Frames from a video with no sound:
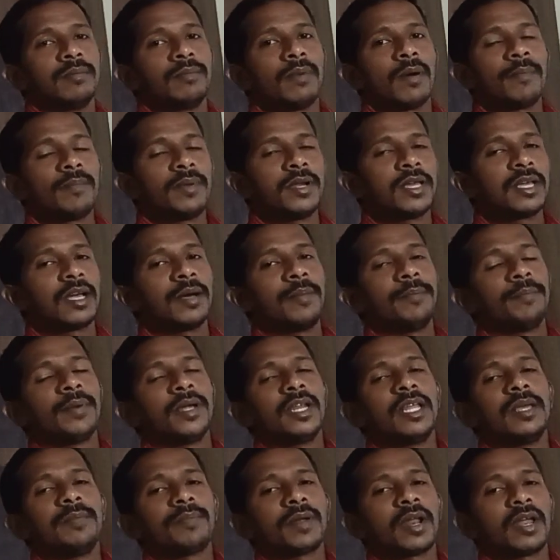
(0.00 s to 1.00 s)
Public
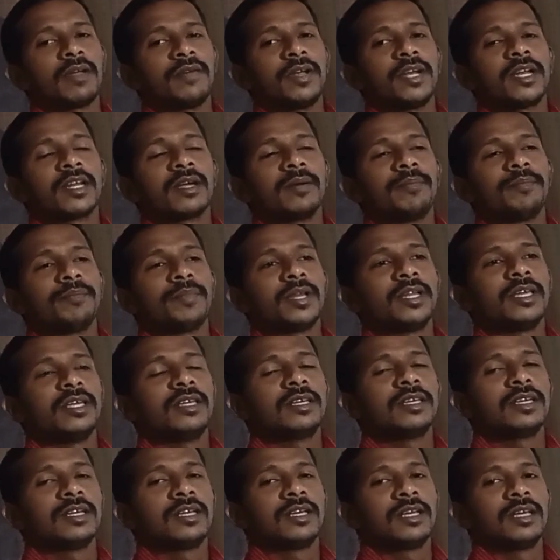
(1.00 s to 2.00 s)
company, private
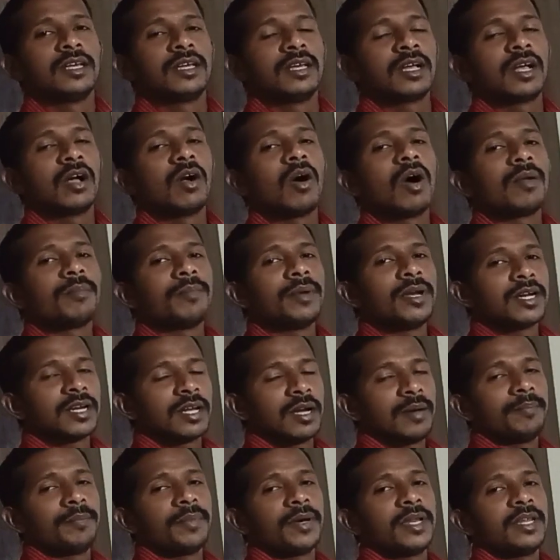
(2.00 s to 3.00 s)
company,
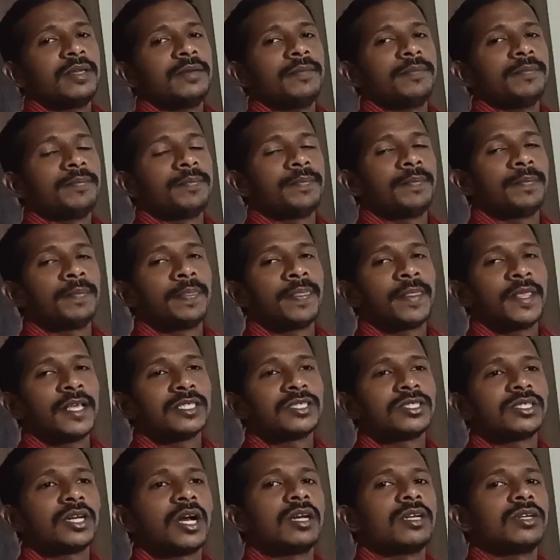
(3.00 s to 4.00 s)
government company,
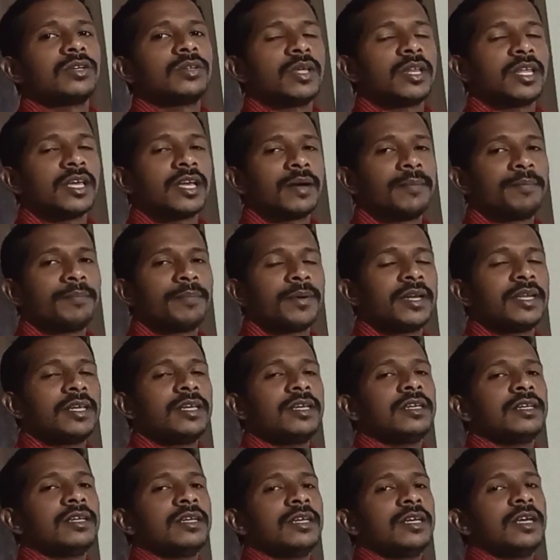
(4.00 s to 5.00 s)
statutory
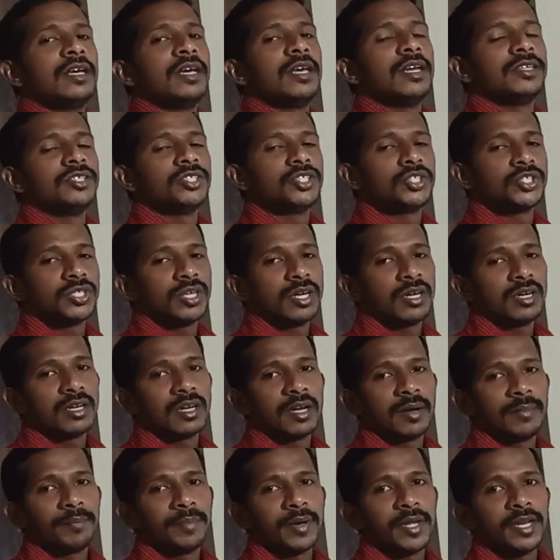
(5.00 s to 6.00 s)
company,
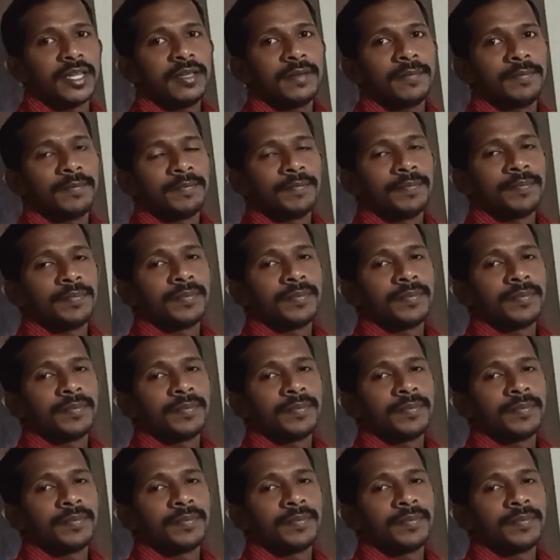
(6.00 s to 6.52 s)
registered company,